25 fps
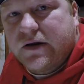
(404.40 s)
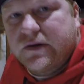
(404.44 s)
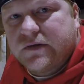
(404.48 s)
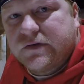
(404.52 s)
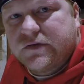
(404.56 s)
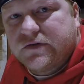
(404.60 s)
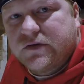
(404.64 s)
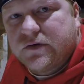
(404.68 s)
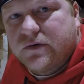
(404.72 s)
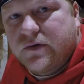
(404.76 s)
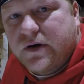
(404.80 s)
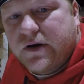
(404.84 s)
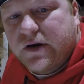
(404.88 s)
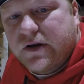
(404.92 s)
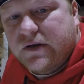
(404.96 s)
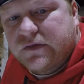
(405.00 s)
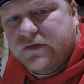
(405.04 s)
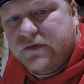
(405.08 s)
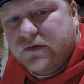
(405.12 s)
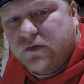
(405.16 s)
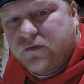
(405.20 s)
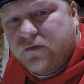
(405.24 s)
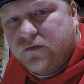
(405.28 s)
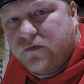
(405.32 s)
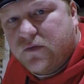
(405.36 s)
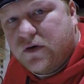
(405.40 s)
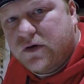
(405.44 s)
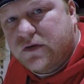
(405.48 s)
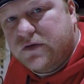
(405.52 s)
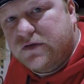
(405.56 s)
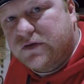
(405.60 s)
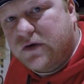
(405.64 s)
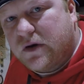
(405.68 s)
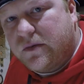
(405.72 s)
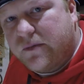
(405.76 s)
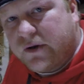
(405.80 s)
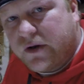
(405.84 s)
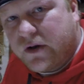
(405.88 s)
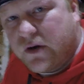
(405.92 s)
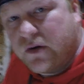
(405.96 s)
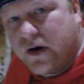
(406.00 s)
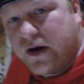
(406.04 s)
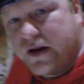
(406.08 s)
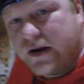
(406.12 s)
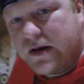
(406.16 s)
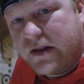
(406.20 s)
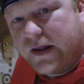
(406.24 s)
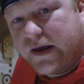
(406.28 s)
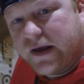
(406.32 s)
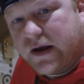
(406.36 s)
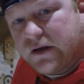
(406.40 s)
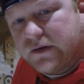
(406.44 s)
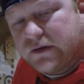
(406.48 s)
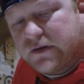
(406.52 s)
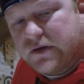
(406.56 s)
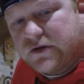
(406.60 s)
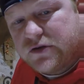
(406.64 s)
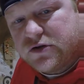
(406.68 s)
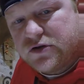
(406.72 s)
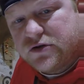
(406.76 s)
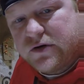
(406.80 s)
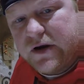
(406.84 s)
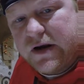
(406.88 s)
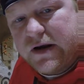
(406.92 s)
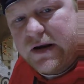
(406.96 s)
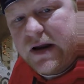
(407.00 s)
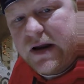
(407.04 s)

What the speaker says: and so on and so forth. So I'm going to go ahead and lay out this string